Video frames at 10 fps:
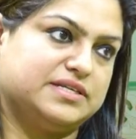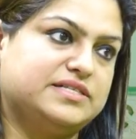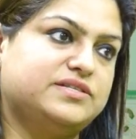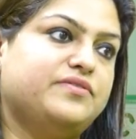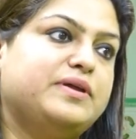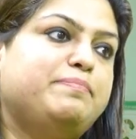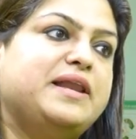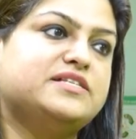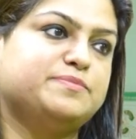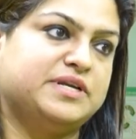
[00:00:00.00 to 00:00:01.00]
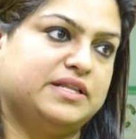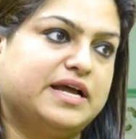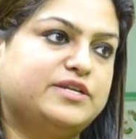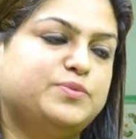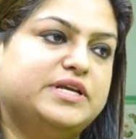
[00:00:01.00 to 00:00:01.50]
It's a replacement
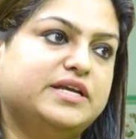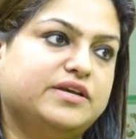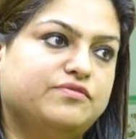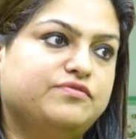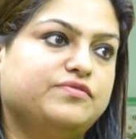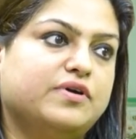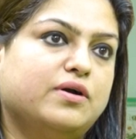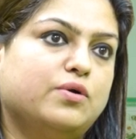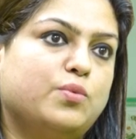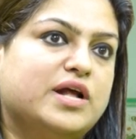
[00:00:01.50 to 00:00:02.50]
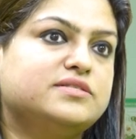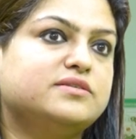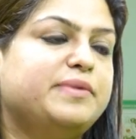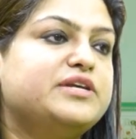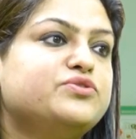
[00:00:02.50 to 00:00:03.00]
that we give once a
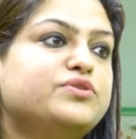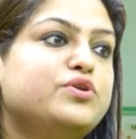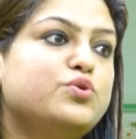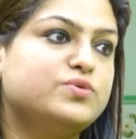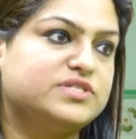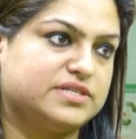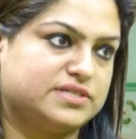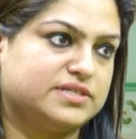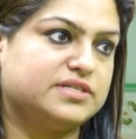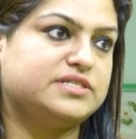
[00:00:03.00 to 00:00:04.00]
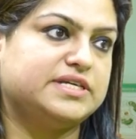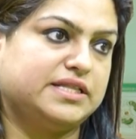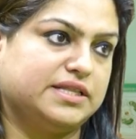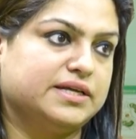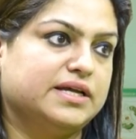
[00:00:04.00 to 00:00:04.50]
patient loses the
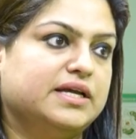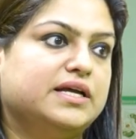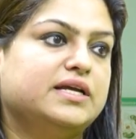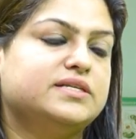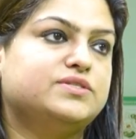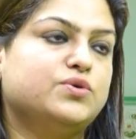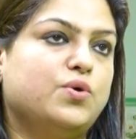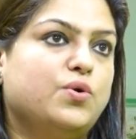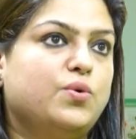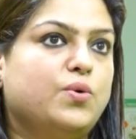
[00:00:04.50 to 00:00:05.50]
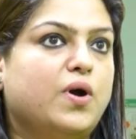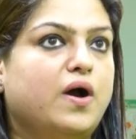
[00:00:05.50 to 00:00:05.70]
teeth. So